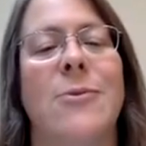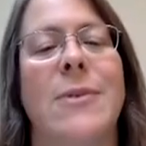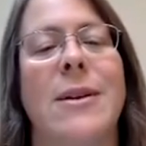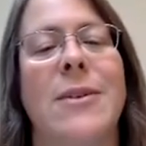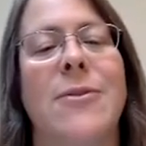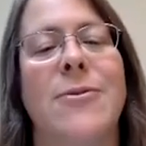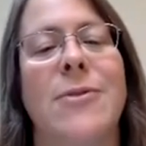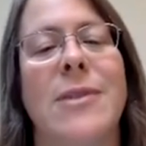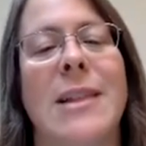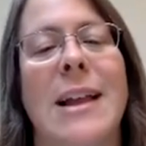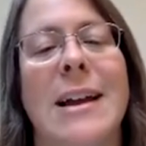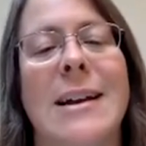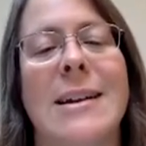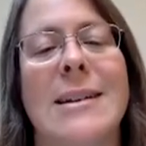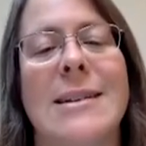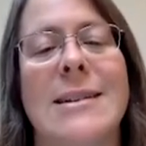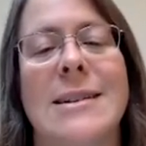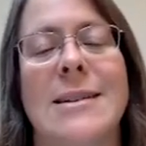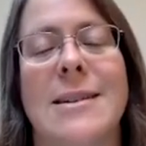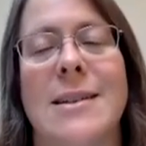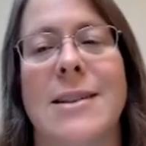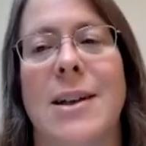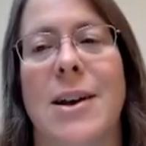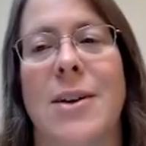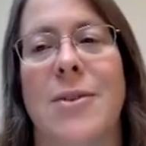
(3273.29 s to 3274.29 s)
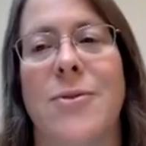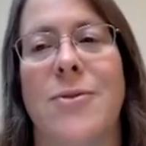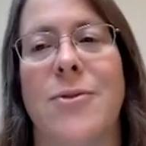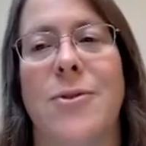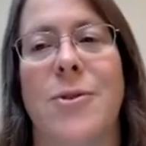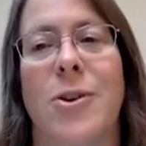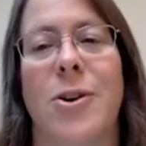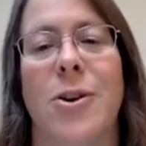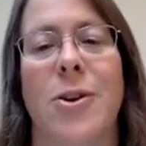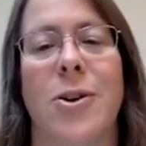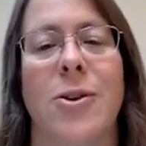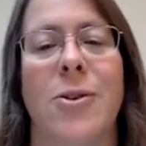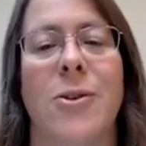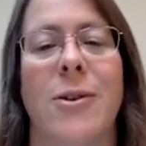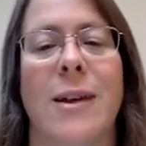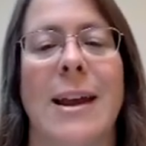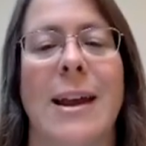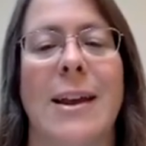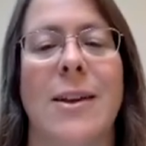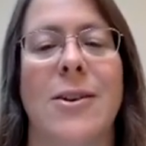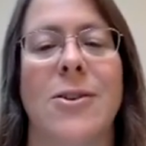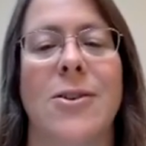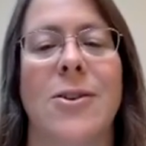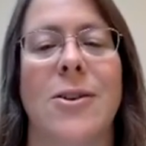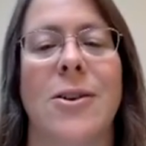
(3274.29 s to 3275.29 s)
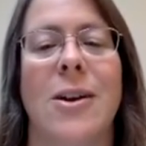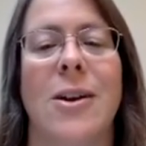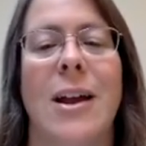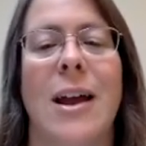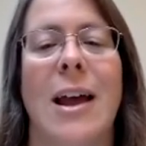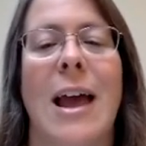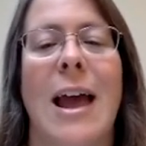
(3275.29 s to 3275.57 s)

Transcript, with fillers: reflect love for our Creator